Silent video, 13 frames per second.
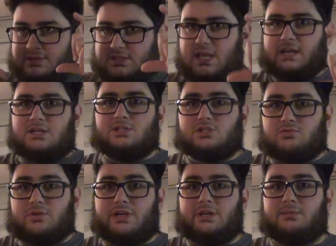second
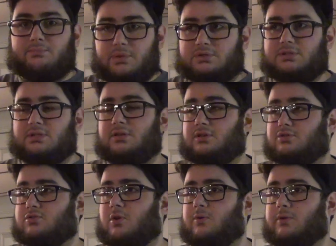screen built into the
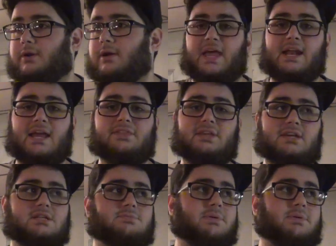controller. And I think it's